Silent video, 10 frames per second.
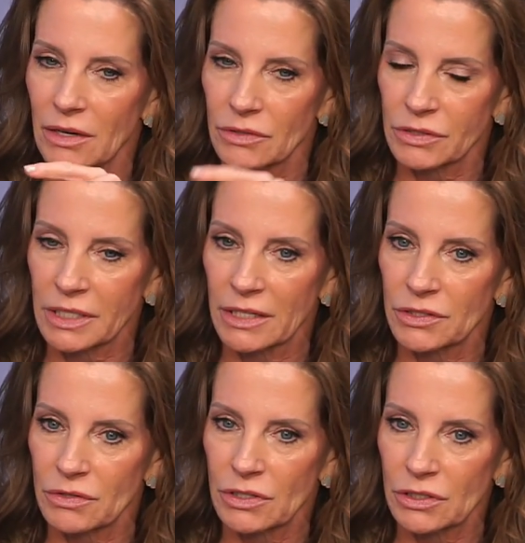You said
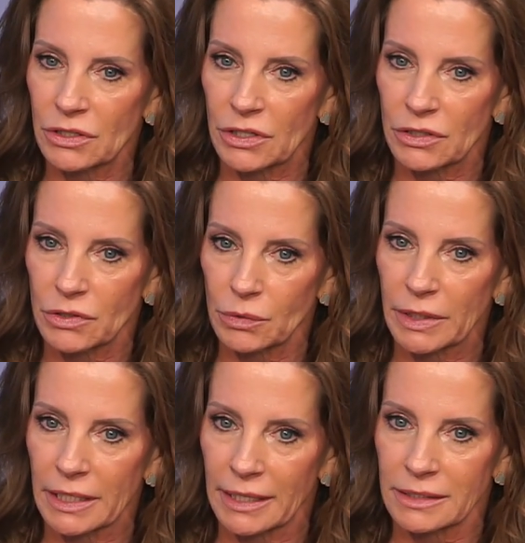you could
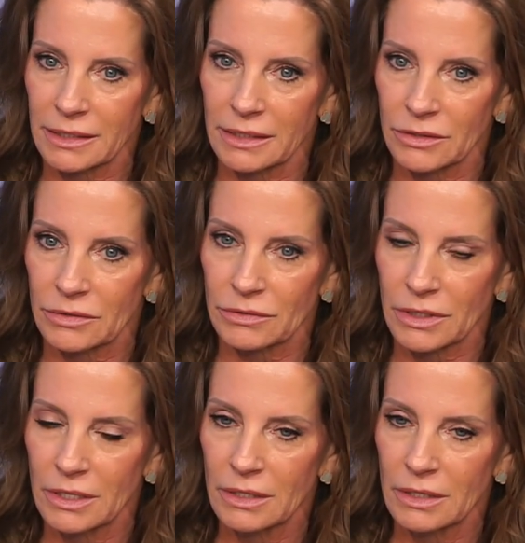treat a suit